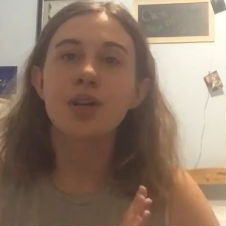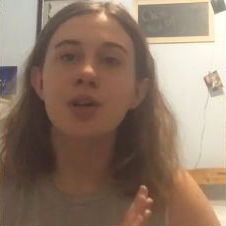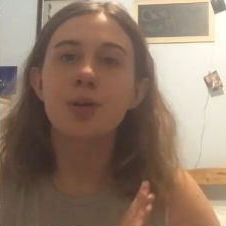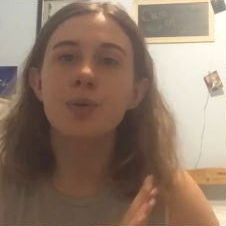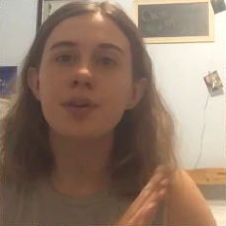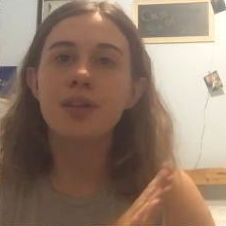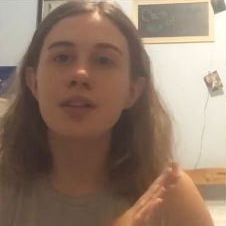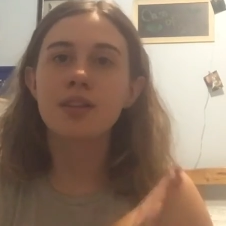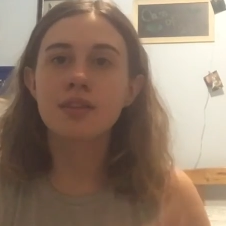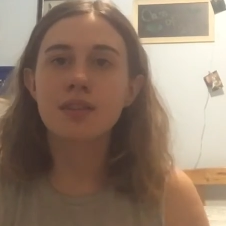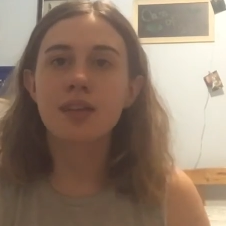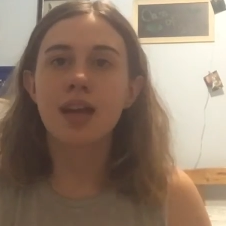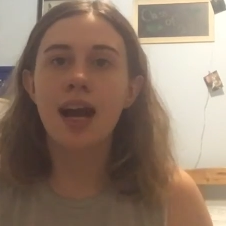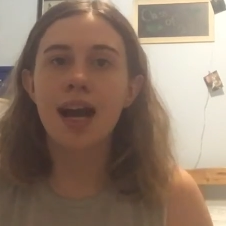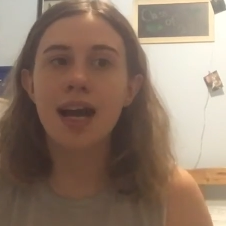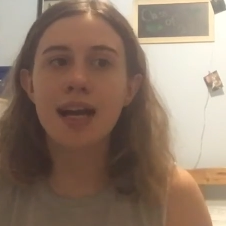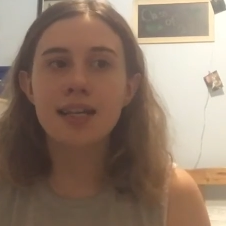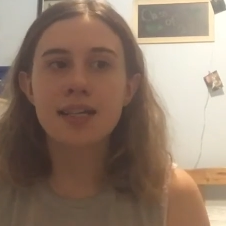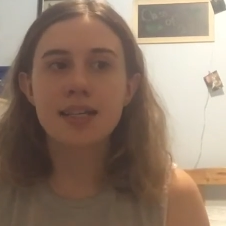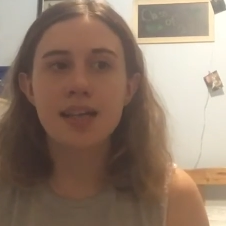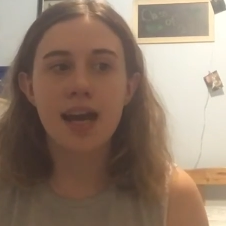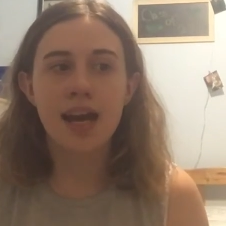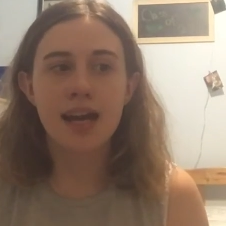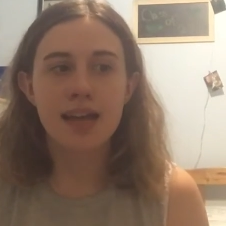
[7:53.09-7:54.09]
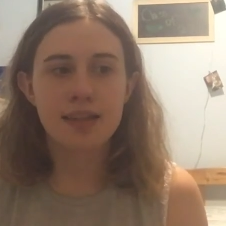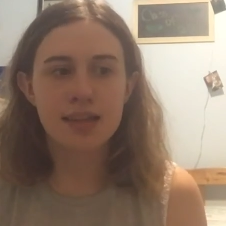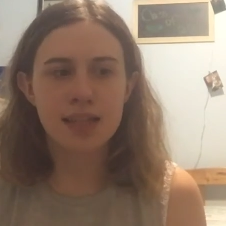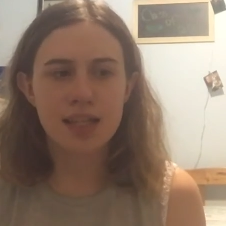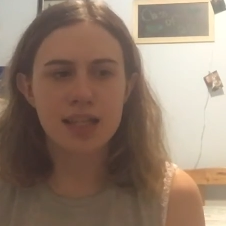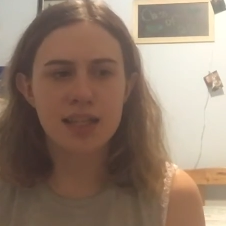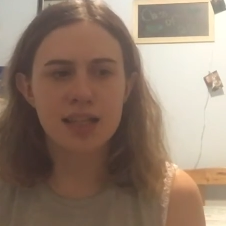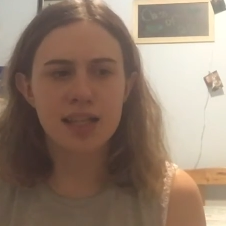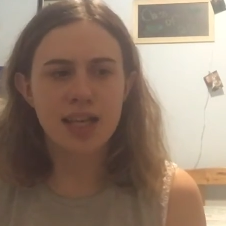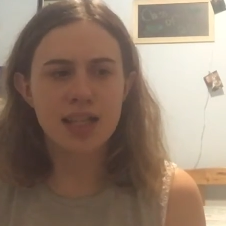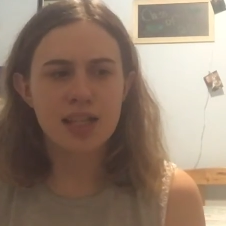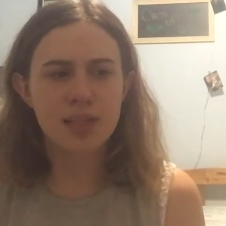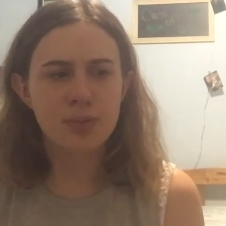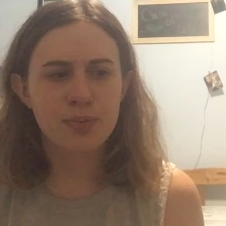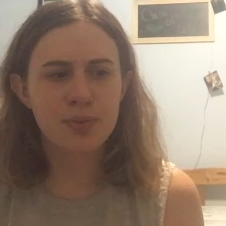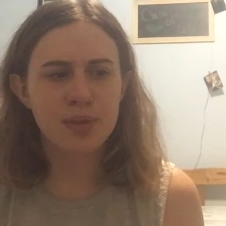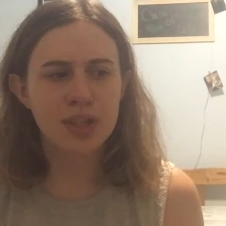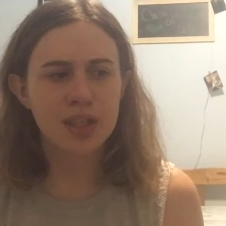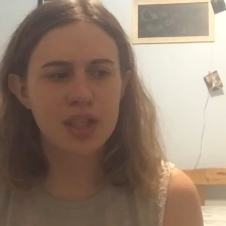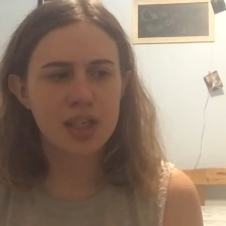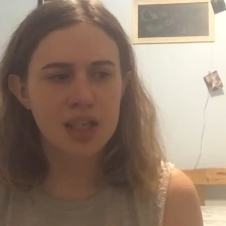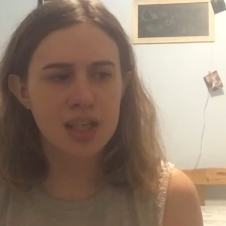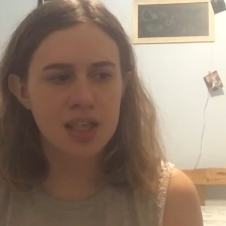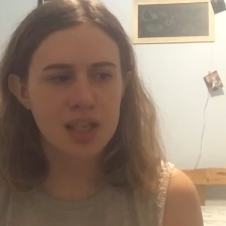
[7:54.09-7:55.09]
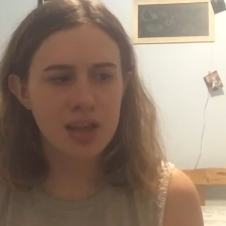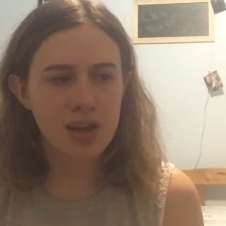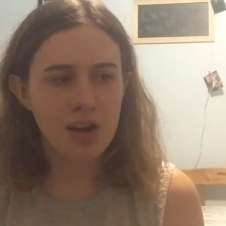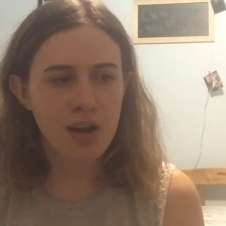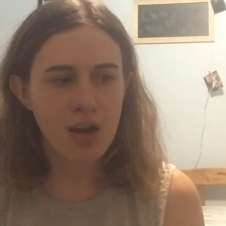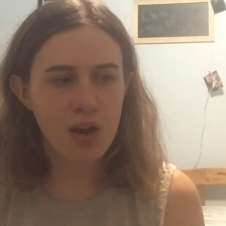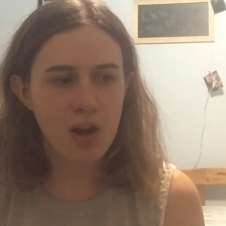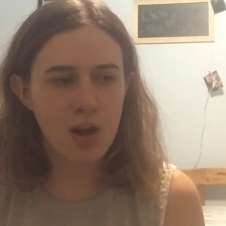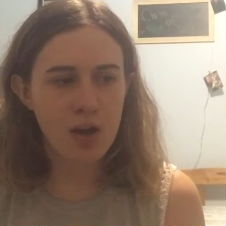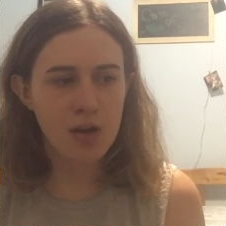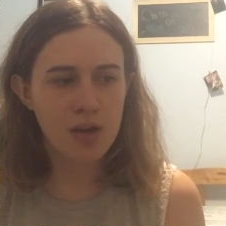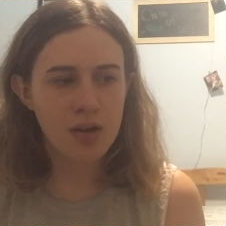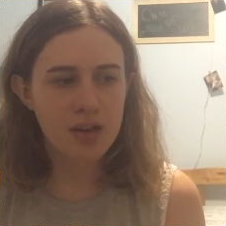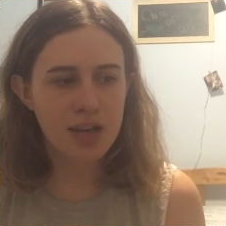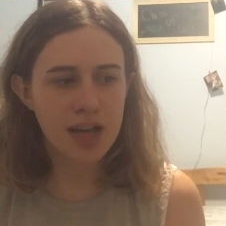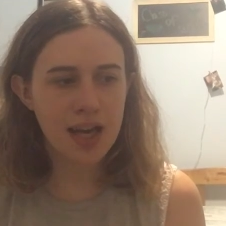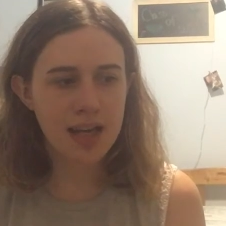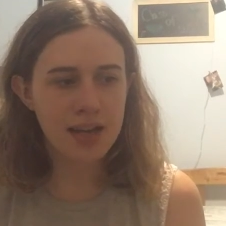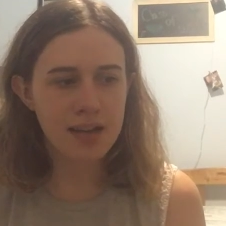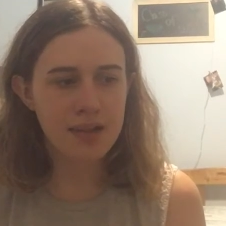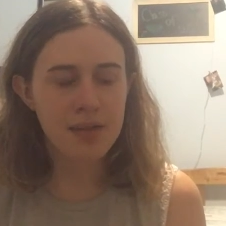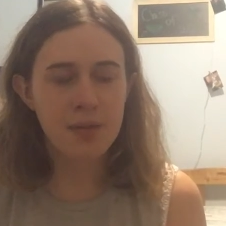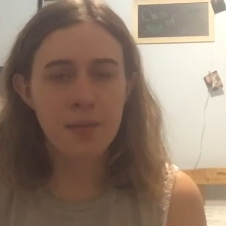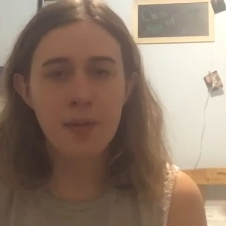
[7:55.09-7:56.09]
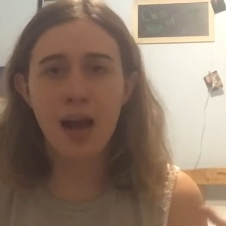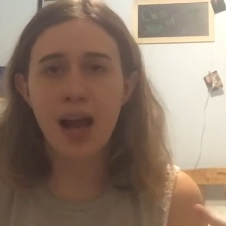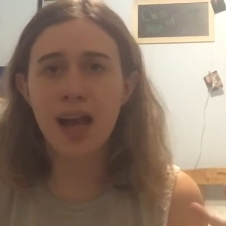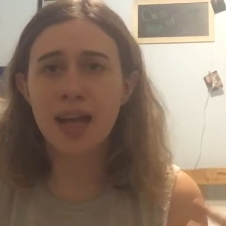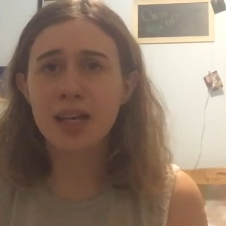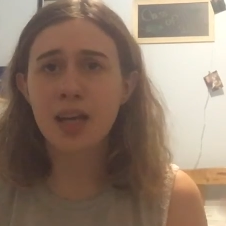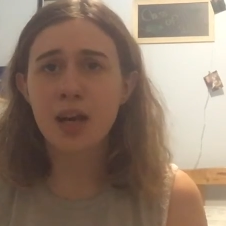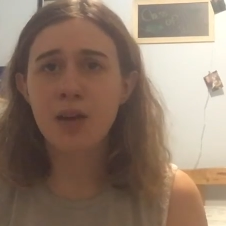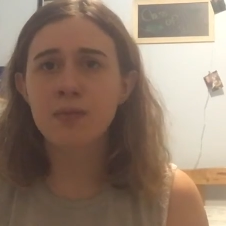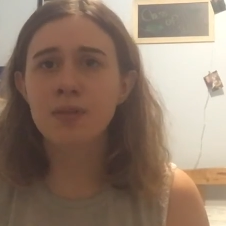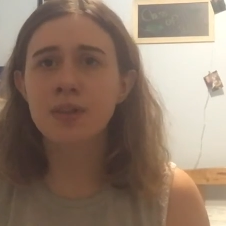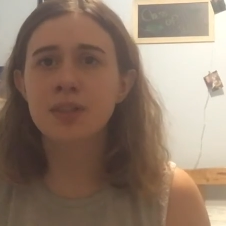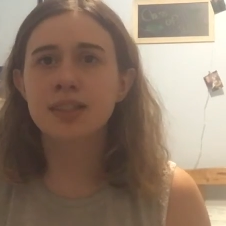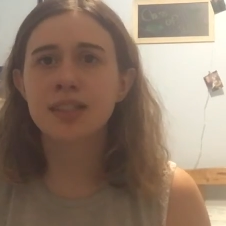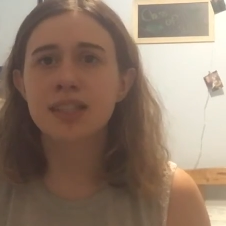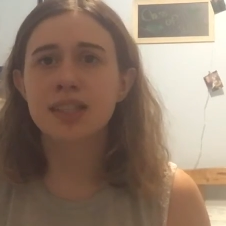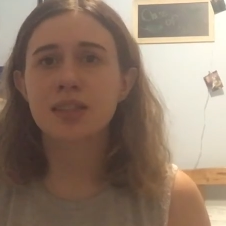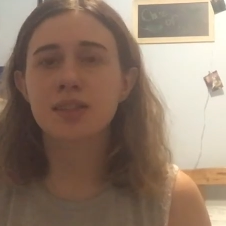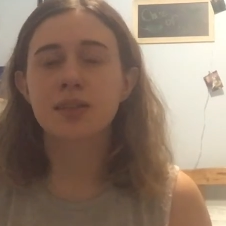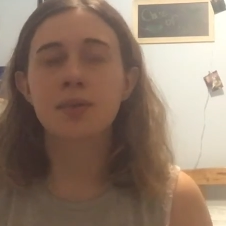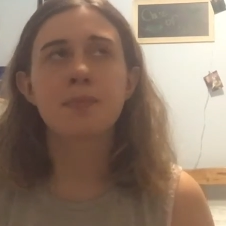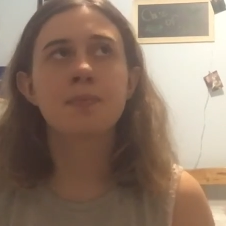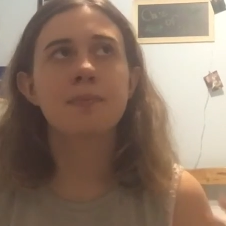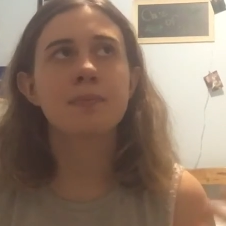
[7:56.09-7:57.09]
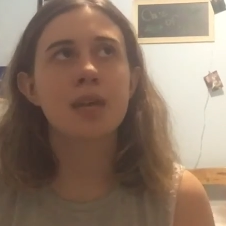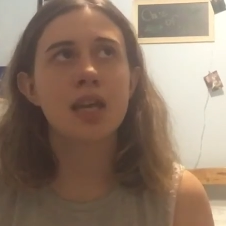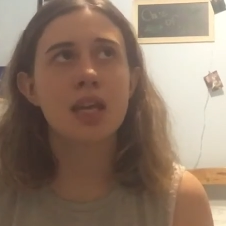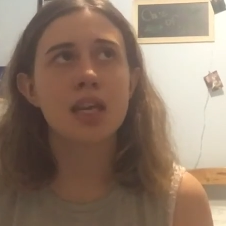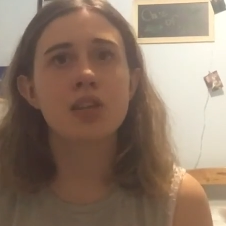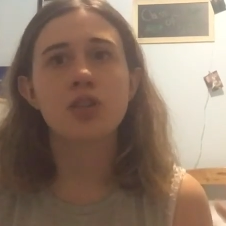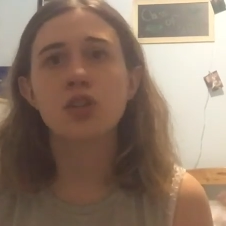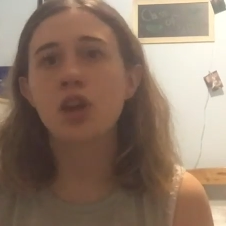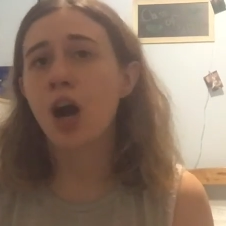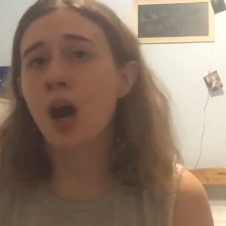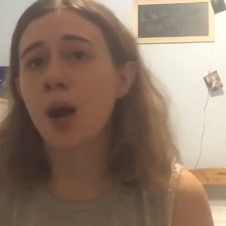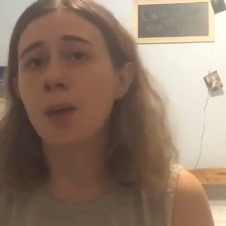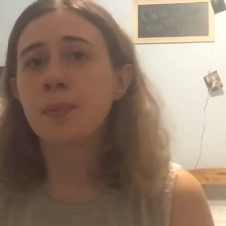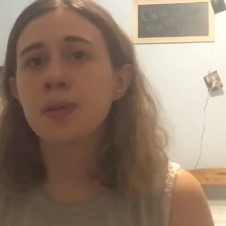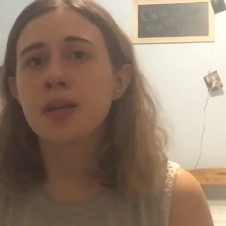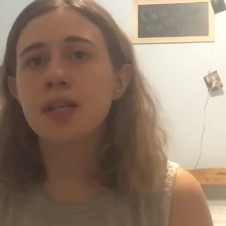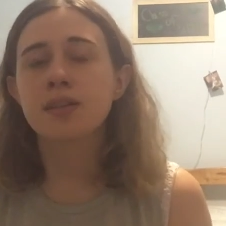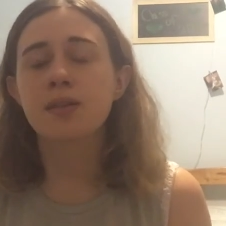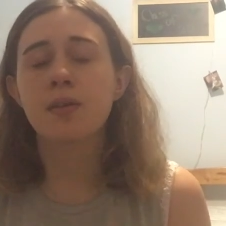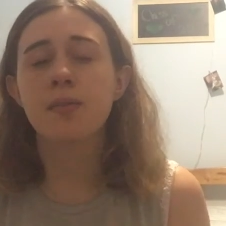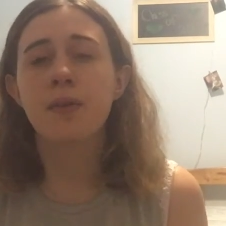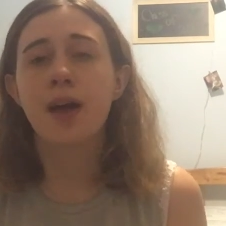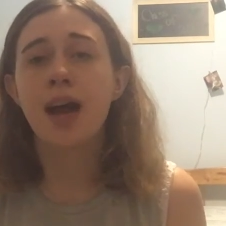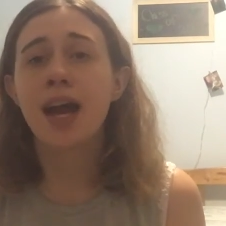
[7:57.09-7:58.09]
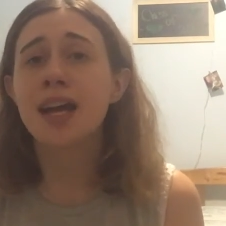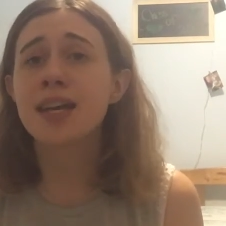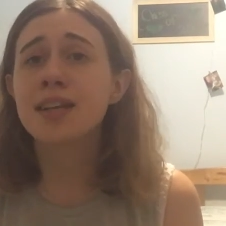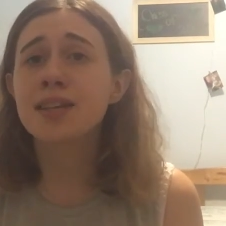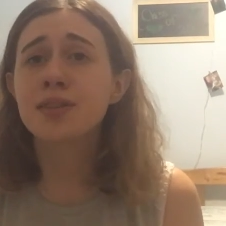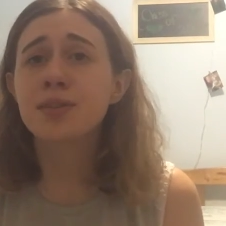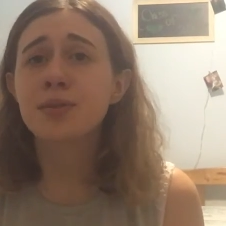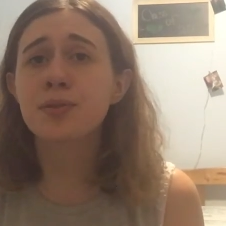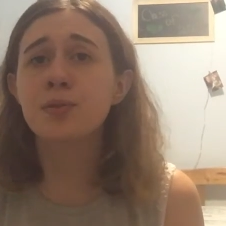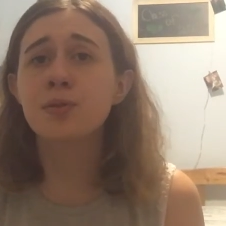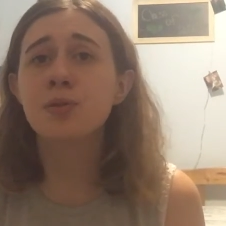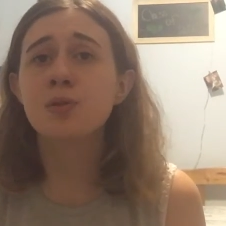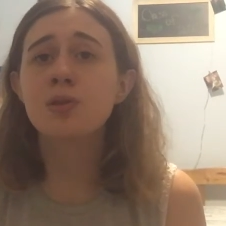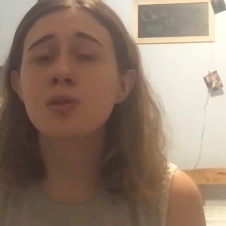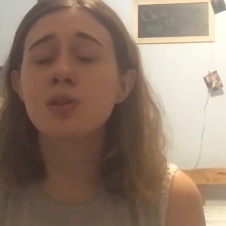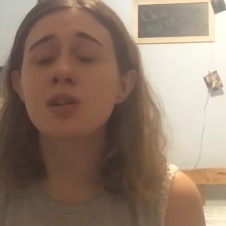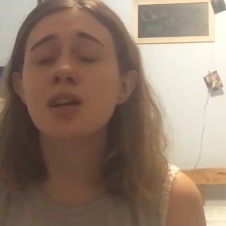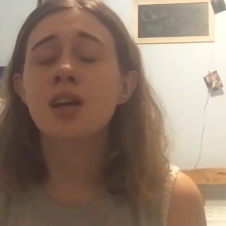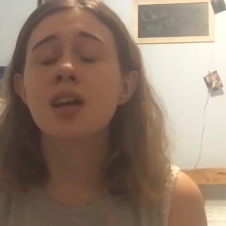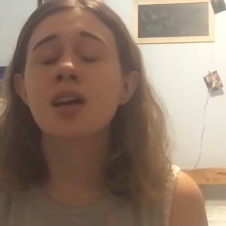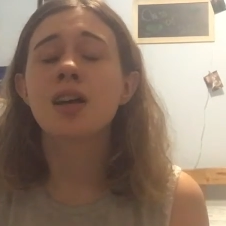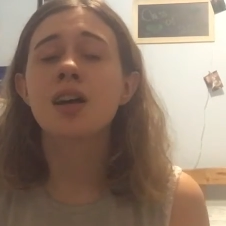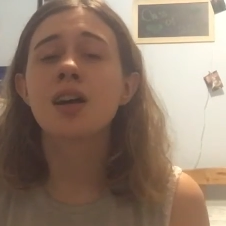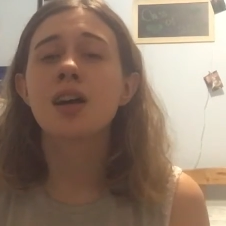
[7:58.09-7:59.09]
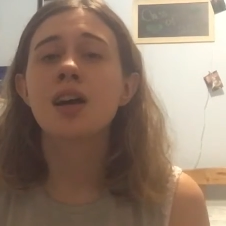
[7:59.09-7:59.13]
So with that, I think that's really kind of I covered like the main topics of high school.